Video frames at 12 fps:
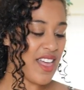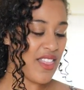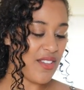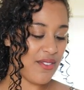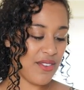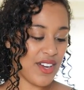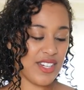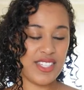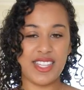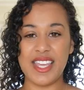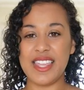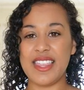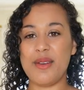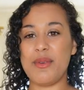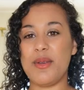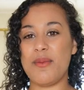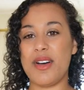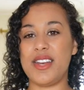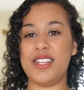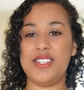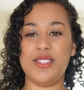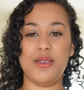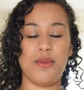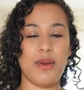The first thing that we want to
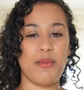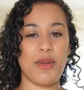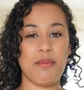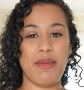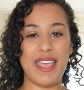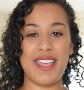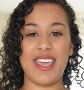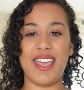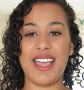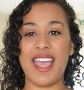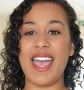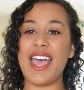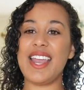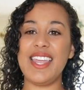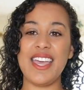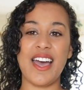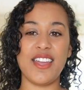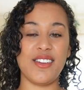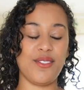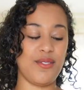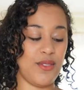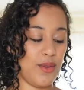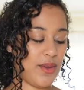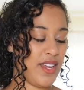do when we're making any kind of
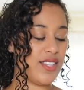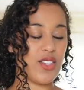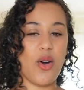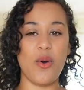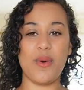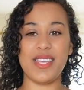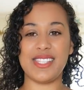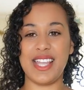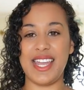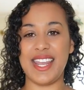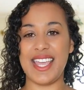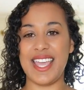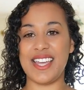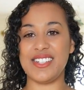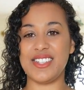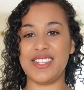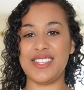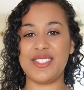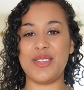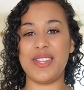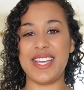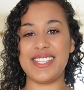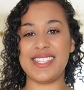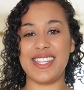food is always light a candle. So
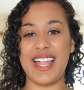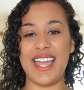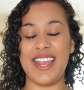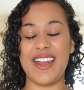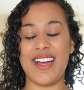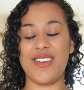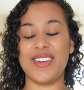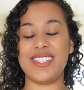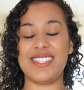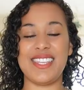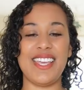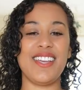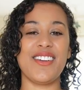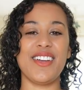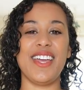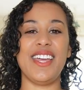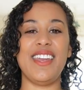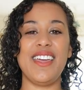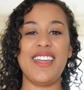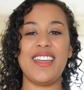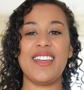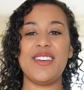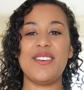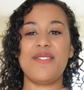let's light our sacred
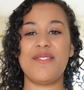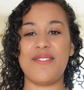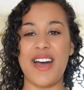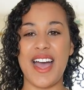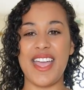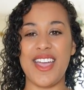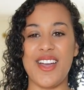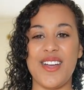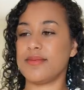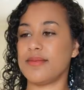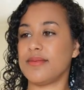fire.